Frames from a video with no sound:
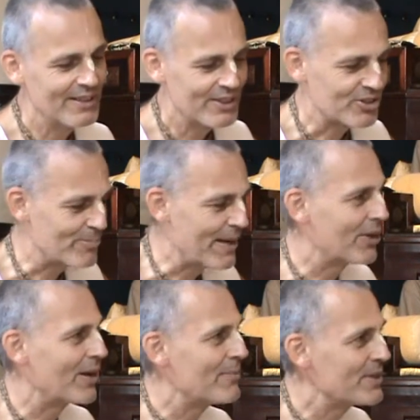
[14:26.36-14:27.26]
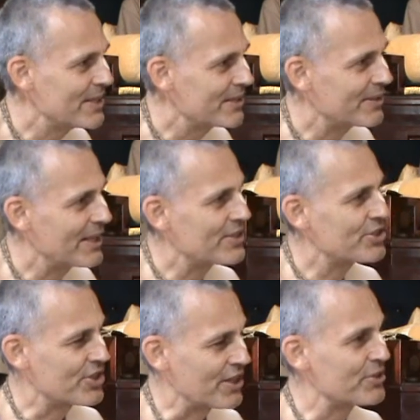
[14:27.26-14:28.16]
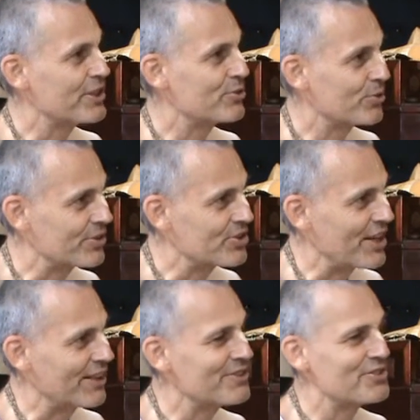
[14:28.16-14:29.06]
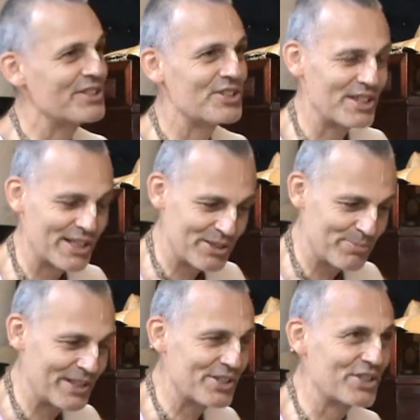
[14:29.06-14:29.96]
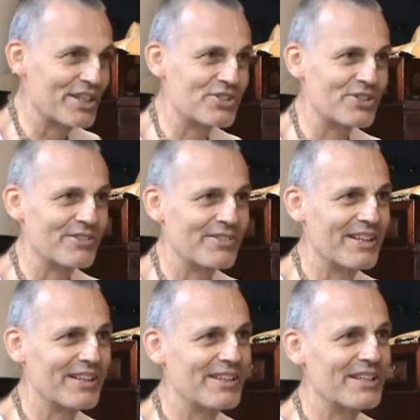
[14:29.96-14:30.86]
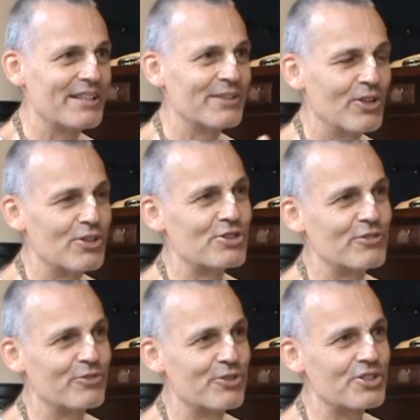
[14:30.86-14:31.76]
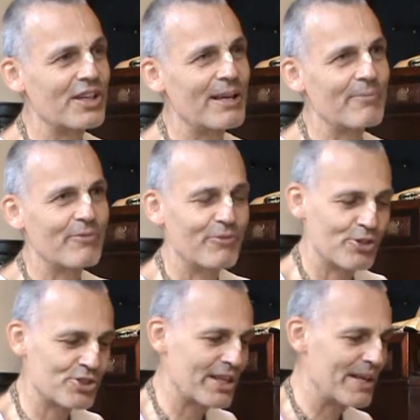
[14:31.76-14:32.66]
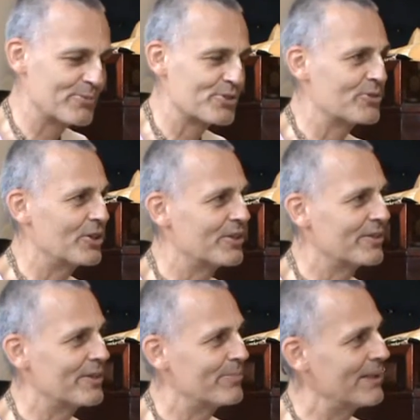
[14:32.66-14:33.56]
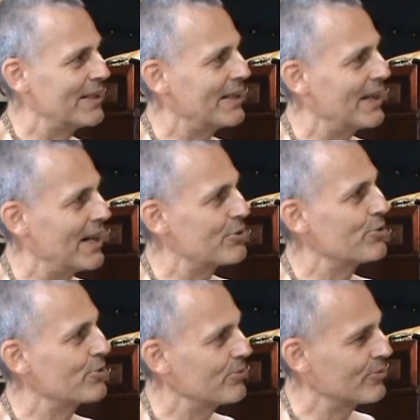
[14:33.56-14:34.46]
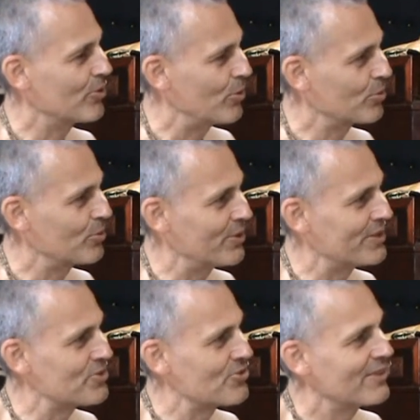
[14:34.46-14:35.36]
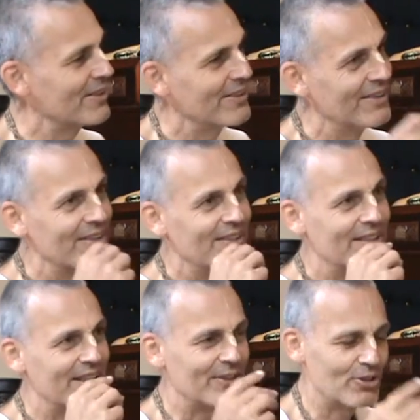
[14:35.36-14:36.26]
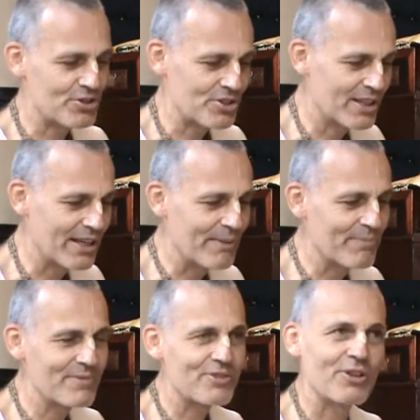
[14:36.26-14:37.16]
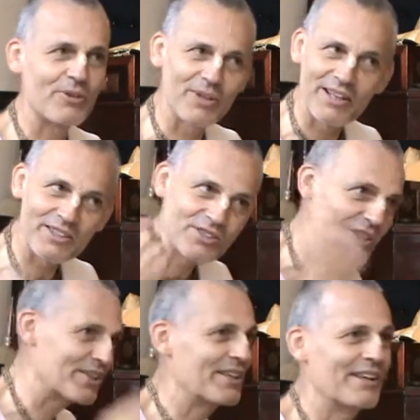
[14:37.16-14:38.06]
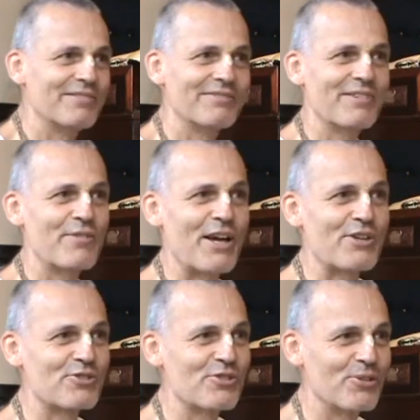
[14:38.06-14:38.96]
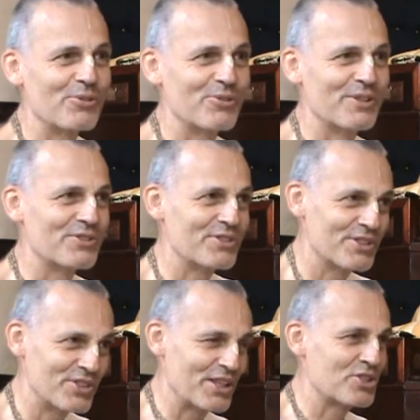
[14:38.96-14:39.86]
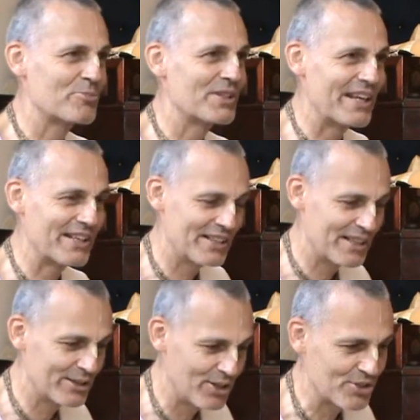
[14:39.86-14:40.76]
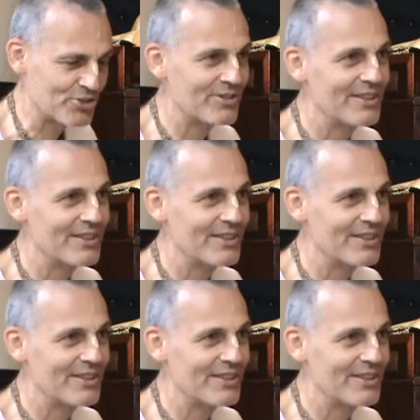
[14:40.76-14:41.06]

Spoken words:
So Balaram, as a Kshatriya, he took the challenge and he started to play chess, and he lost the first game. The first game was on 100 gold coins. He lost the game. So then he said, okay, 1,000 gold coins, and he challenged him again, and he lost.